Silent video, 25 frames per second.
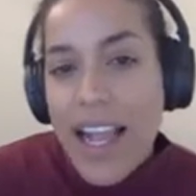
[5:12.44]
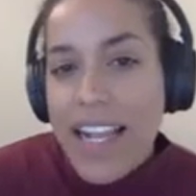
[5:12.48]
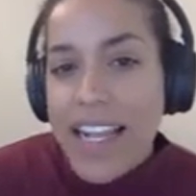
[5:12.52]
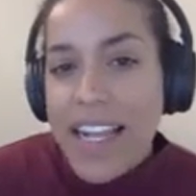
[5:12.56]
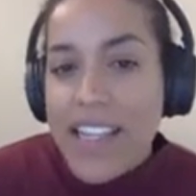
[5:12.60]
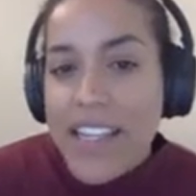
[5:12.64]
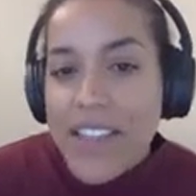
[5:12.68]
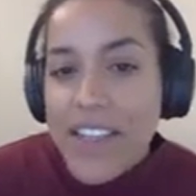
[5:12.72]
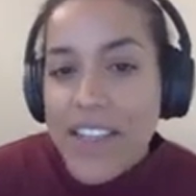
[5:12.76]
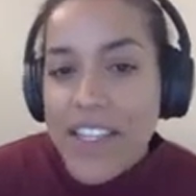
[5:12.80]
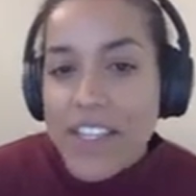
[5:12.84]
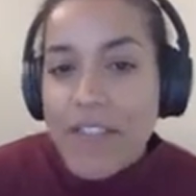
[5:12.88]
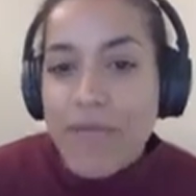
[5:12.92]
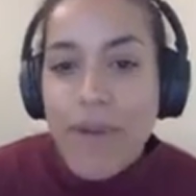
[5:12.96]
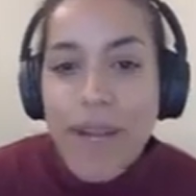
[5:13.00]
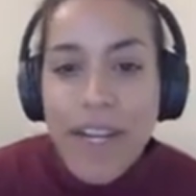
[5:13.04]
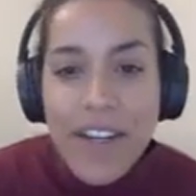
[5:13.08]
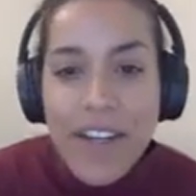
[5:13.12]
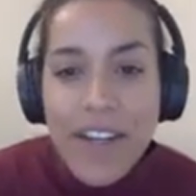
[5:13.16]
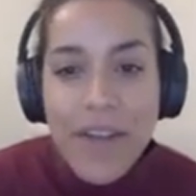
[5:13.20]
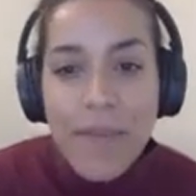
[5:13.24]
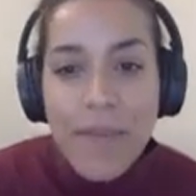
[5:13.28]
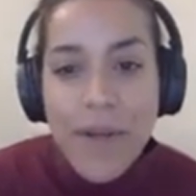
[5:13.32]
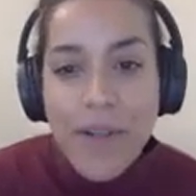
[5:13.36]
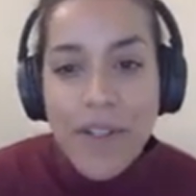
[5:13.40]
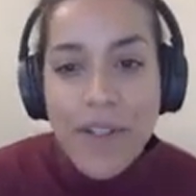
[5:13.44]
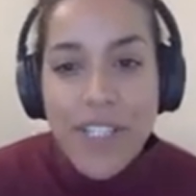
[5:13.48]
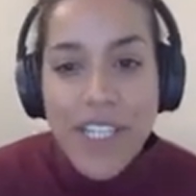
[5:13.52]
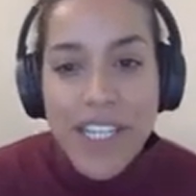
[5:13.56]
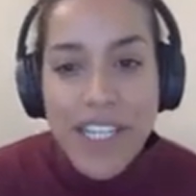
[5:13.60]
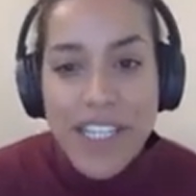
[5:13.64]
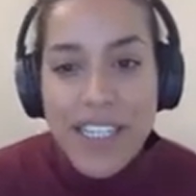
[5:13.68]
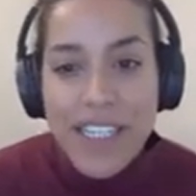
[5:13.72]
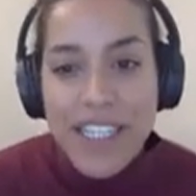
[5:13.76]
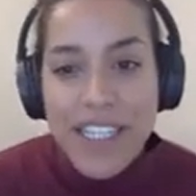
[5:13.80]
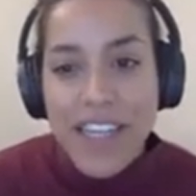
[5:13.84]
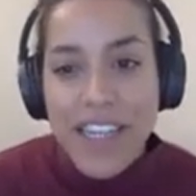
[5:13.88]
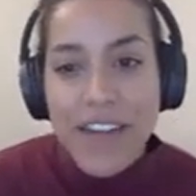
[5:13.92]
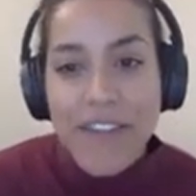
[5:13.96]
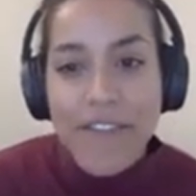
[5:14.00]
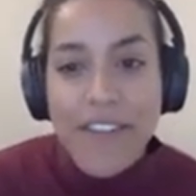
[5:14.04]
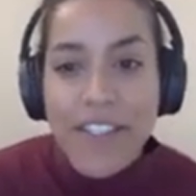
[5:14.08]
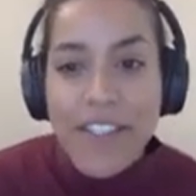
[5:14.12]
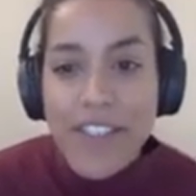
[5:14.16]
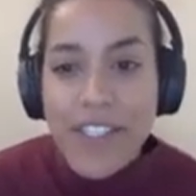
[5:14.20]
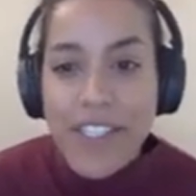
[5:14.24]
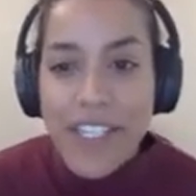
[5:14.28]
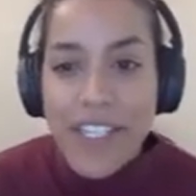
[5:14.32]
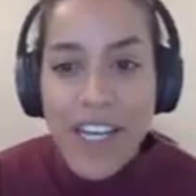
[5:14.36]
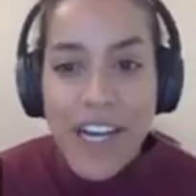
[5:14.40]
And this radial motion can
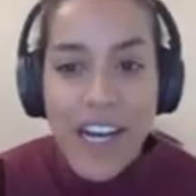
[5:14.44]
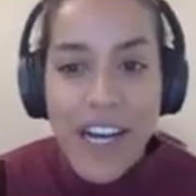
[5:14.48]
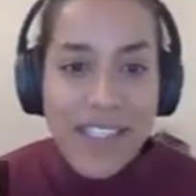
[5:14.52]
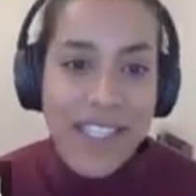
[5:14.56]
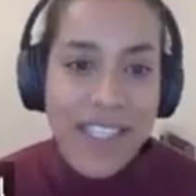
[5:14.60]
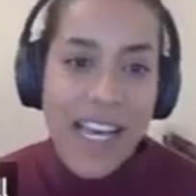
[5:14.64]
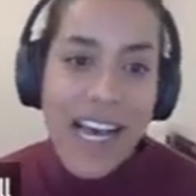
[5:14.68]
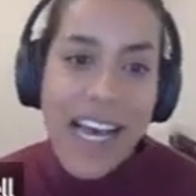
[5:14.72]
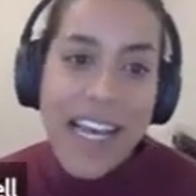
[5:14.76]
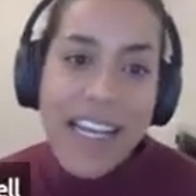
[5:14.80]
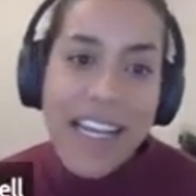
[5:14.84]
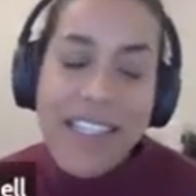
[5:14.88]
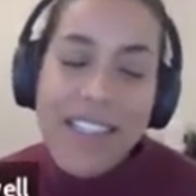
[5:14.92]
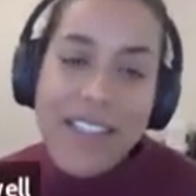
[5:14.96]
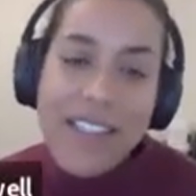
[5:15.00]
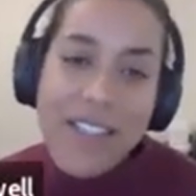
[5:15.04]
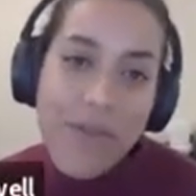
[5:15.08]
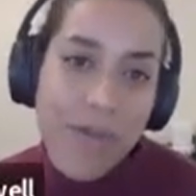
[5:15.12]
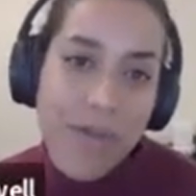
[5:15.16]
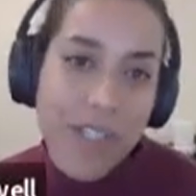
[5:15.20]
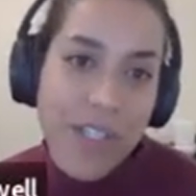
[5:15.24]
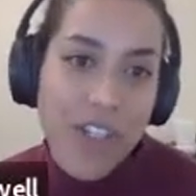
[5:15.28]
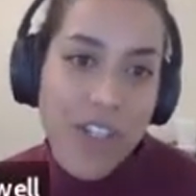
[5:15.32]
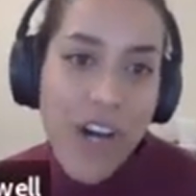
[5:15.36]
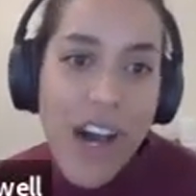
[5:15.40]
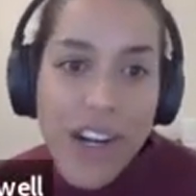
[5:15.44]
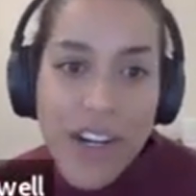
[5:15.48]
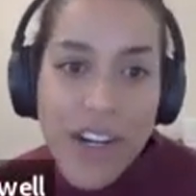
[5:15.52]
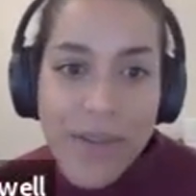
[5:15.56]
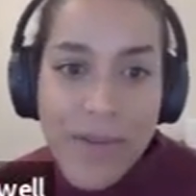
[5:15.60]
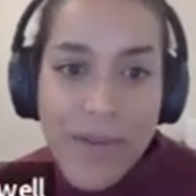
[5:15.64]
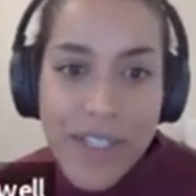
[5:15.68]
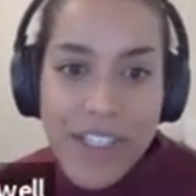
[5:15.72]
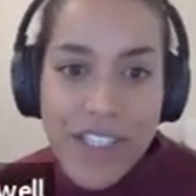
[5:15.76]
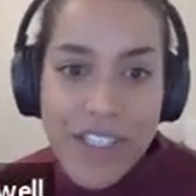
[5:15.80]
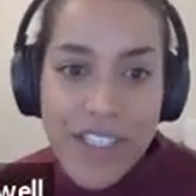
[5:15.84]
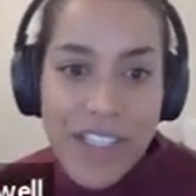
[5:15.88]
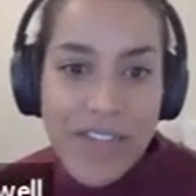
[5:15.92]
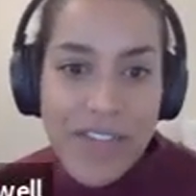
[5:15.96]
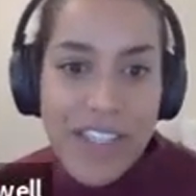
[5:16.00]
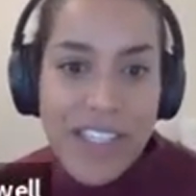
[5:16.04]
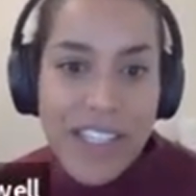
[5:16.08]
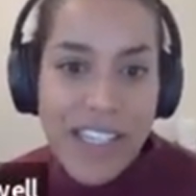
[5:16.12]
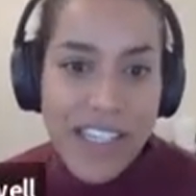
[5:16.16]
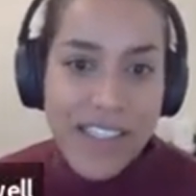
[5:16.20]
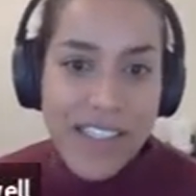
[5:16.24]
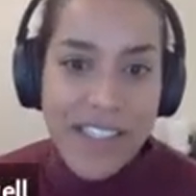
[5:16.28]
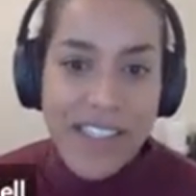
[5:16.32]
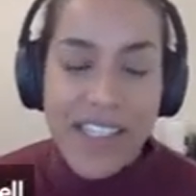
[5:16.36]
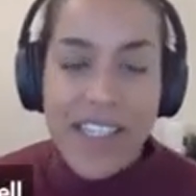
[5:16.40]
eventually cause the ice to reach hotter regions of the
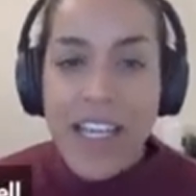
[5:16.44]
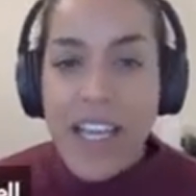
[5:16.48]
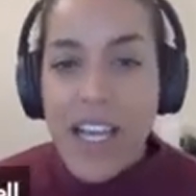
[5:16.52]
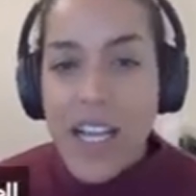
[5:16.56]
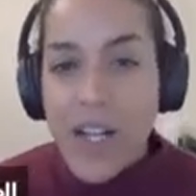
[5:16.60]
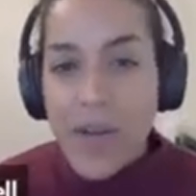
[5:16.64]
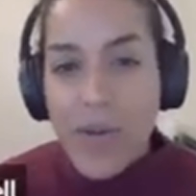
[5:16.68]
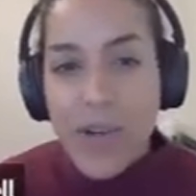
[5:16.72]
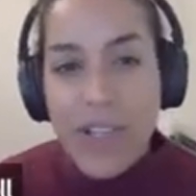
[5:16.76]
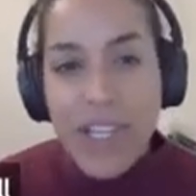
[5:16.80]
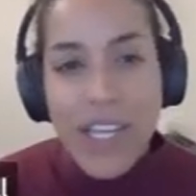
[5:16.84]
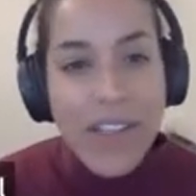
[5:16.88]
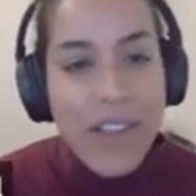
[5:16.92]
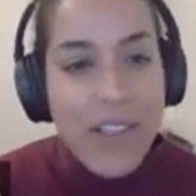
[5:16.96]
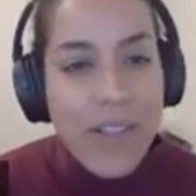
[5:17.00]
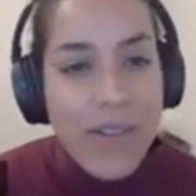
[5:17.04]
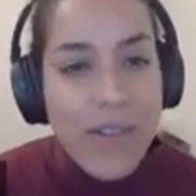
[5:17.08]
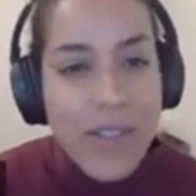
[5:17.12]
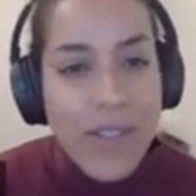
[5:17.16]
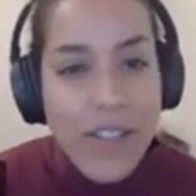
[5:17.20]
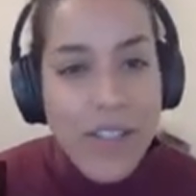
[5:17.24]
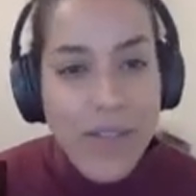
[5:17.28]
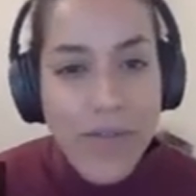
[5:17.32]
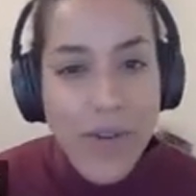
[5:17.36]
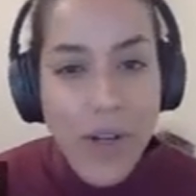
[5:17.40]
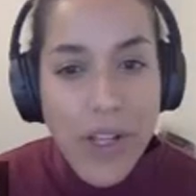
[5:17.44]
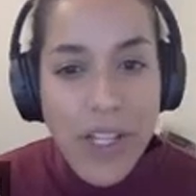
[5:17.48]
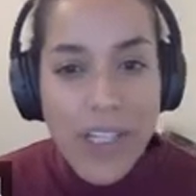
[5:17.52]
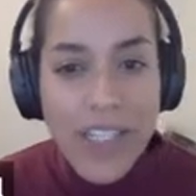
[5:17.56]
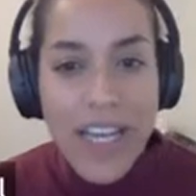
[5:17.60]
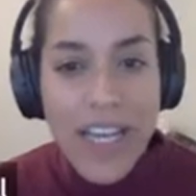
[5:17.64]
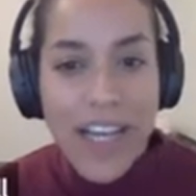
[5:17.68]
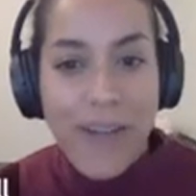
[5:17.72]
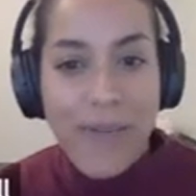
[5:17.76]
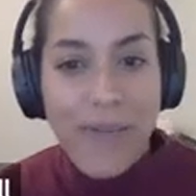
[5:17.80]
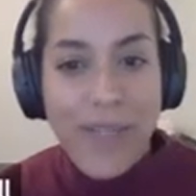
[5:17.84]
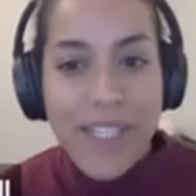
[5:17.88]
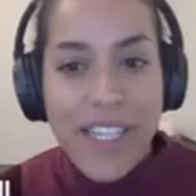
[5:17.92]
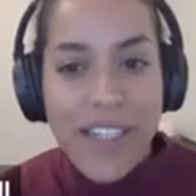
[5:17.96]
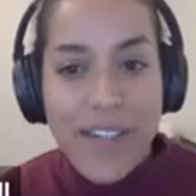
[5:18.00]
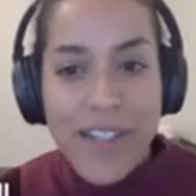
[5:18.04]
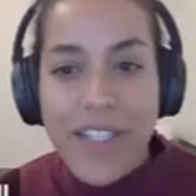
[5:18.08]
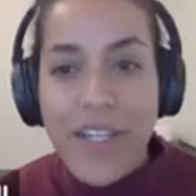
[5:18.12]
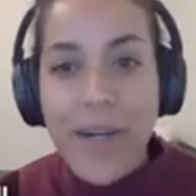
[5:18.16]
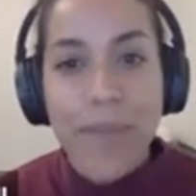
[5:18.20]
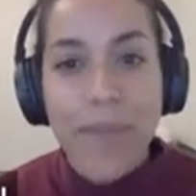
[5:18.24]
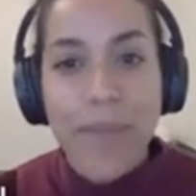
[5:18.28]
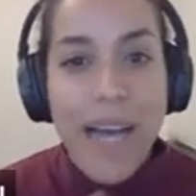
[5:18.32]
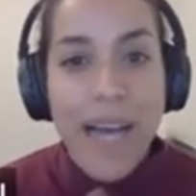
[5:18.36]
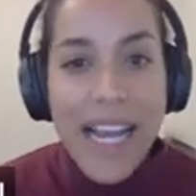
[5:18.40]
disk where they lose their volatile
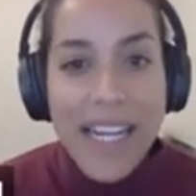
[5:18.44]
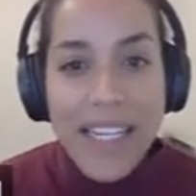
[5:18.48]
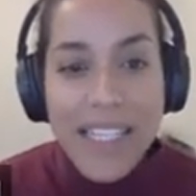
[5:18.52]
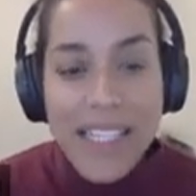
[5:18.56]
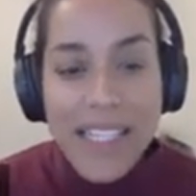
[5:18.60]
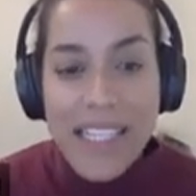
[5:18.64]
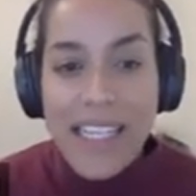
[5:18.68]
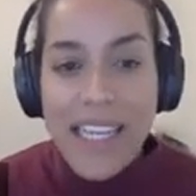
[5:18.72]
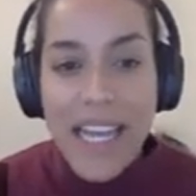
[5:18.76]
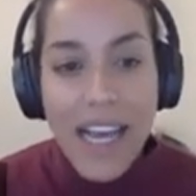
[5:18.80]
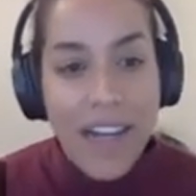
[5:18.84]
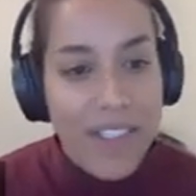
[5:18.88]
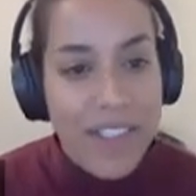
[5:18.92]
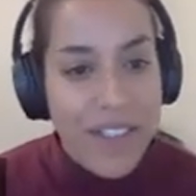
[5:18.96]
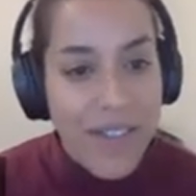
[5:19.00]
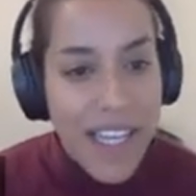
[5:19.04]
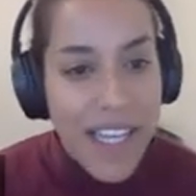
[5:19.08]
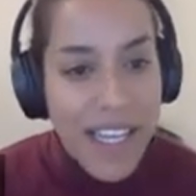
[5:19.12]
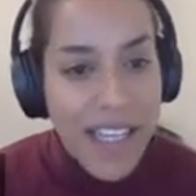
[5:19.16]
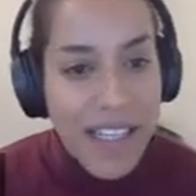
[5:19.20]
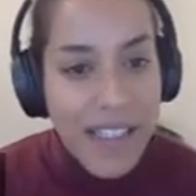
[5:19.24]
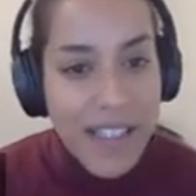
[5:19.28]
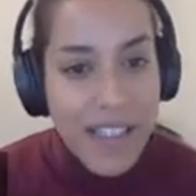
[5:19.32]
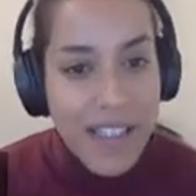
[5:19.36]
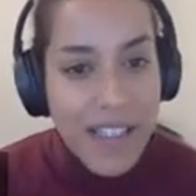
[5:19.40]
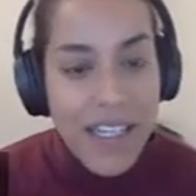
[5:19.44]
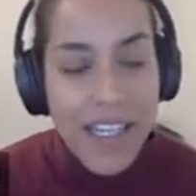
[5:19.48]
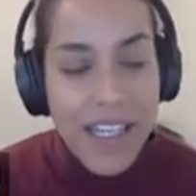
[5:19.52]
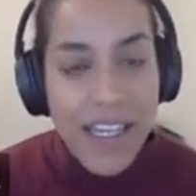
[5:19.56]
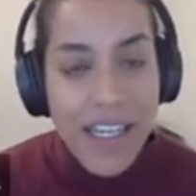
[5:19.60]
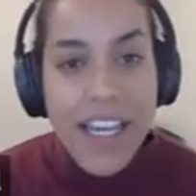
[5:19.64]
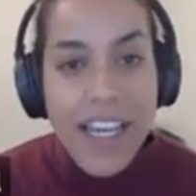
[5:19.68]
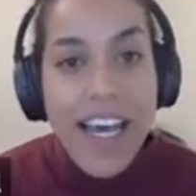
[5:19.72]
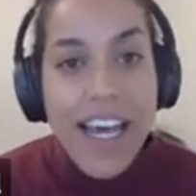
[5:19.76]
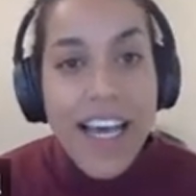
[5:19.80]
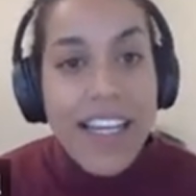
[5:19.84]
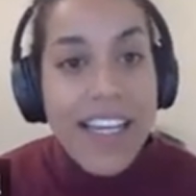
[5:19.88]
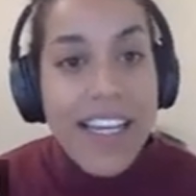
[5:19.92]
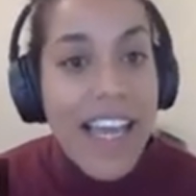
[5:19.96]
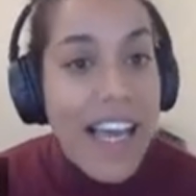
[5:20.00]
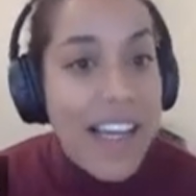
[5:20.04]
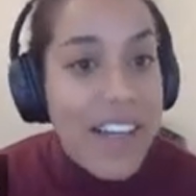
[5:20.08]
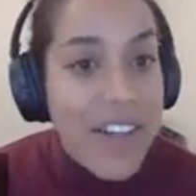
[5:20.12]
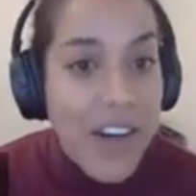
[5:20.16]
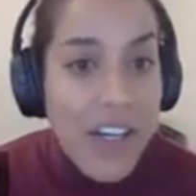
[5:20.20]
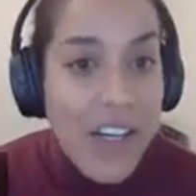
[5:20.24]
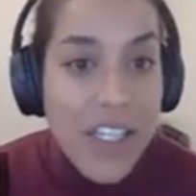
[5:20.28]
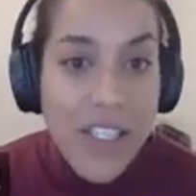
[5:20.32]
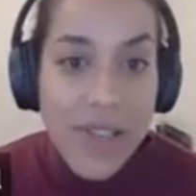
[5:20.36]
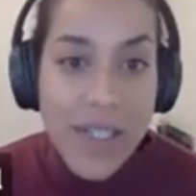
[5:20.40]
material back to the gas phase,
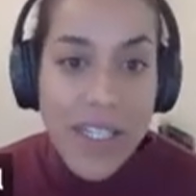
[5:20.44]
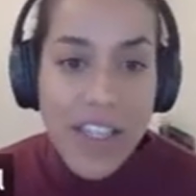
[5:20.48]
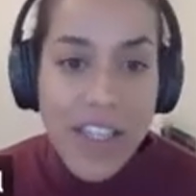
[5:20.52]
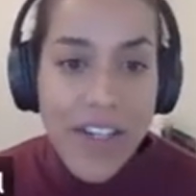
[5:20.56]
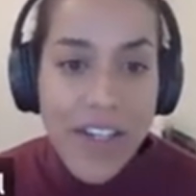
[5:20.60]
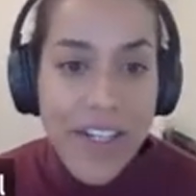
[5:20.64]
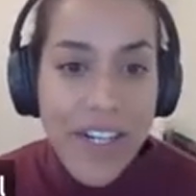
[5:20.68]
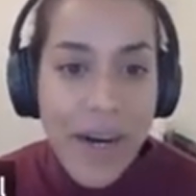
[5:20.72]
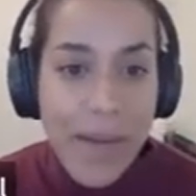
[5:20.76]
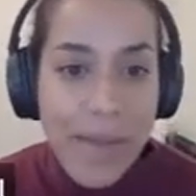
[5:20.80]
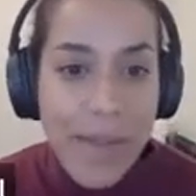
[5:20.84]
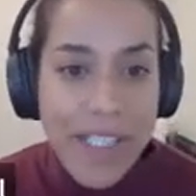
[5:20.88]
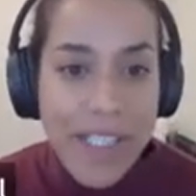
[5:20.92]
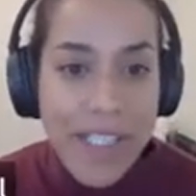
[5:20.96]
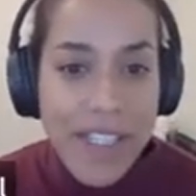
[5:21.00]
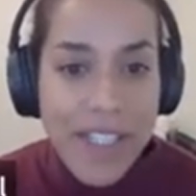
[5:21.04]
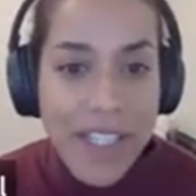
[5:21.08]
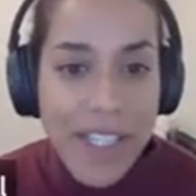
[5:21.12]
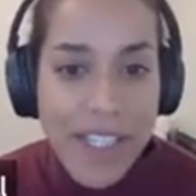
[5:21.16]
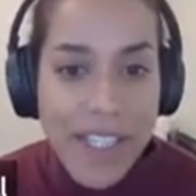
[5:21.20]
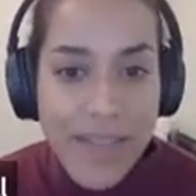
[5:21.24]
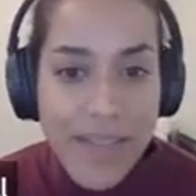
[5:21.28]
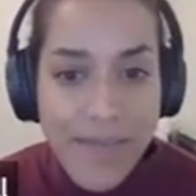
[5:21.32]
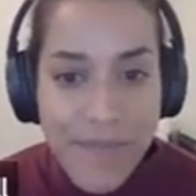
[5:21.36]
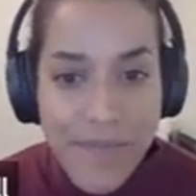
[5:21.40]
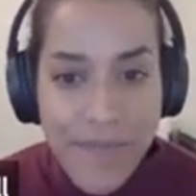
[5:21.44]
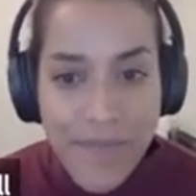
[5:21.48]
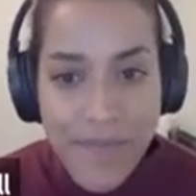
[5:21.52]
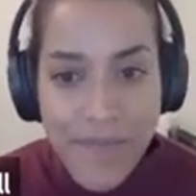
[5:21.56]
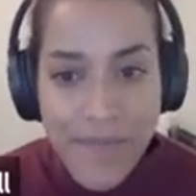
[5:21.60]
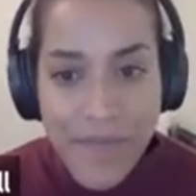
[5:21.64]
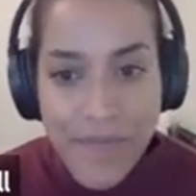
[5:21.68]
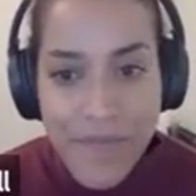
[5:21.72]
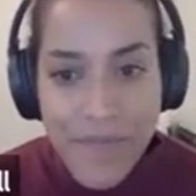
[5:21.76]
again altering their composition.